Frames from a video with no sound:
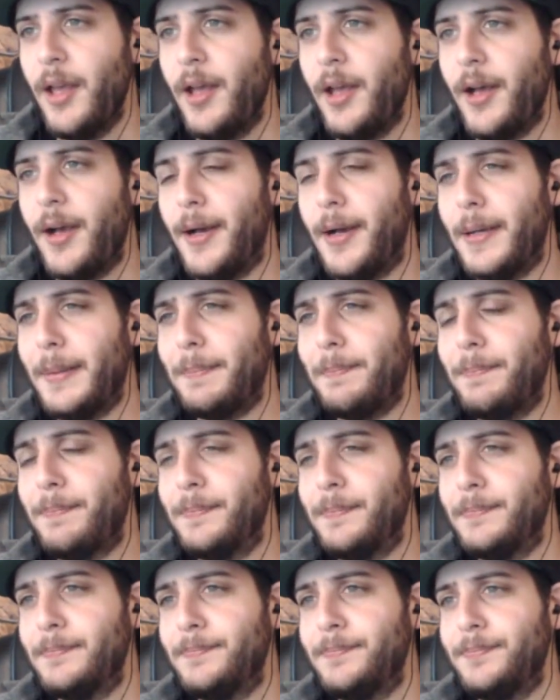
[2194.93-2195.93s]
I
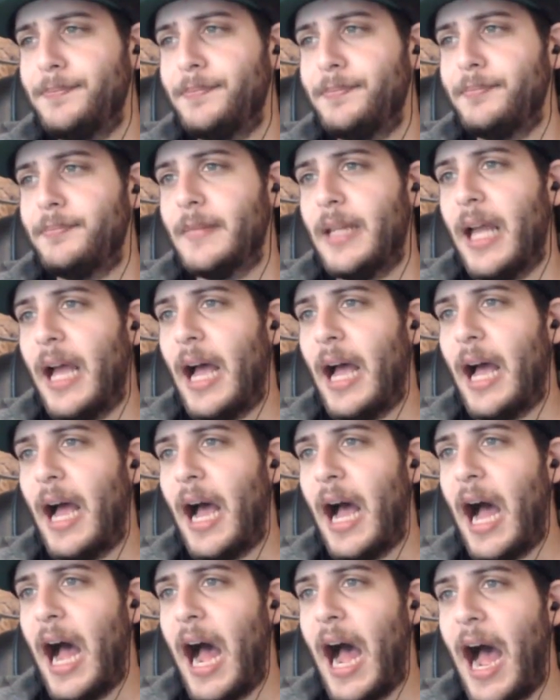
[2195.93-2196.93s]

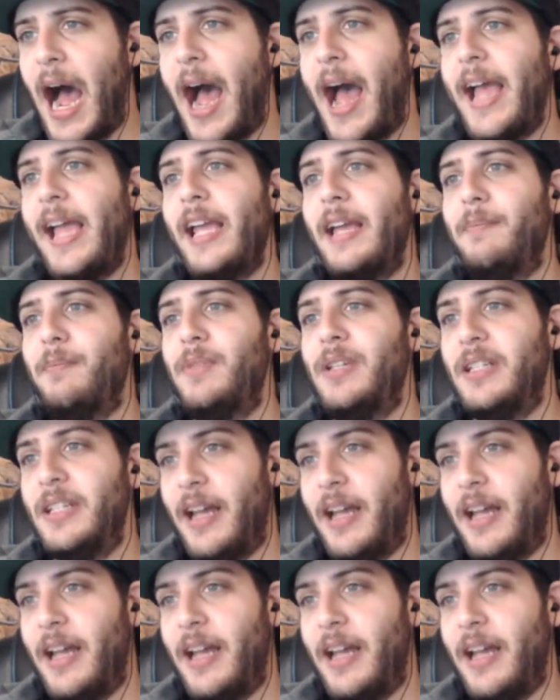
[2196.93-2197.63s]
am